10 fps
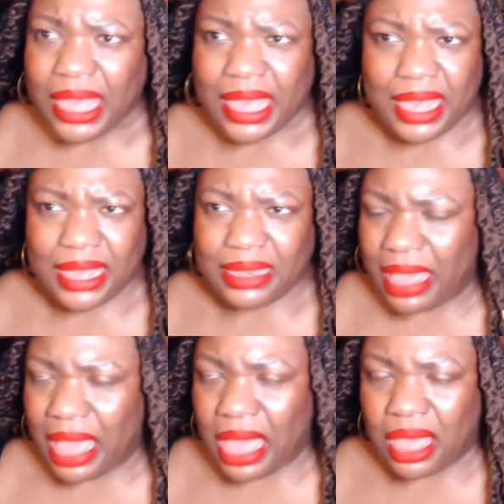
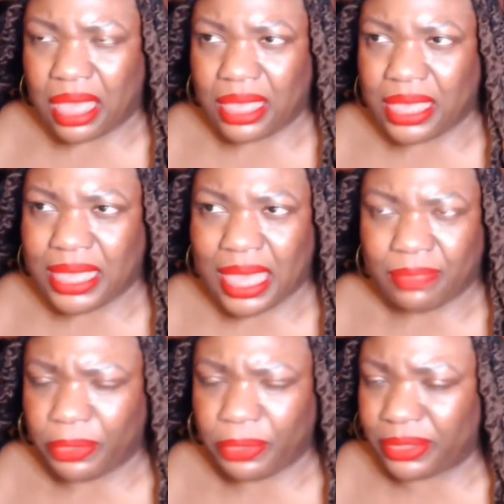and uh, he
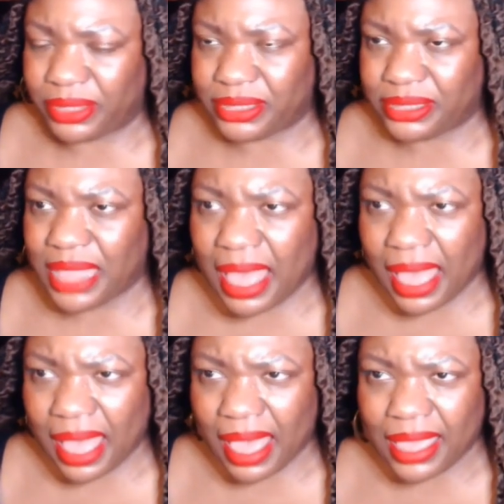got pulled
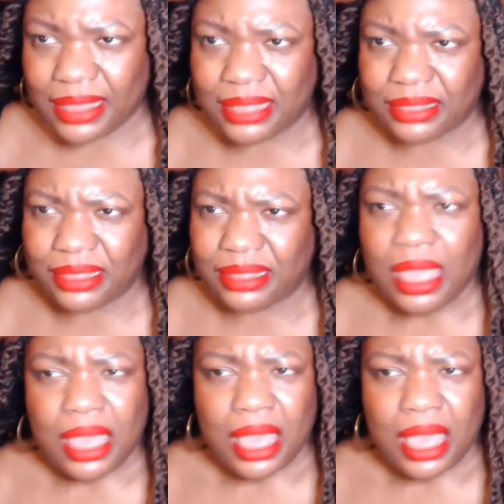aside, and then.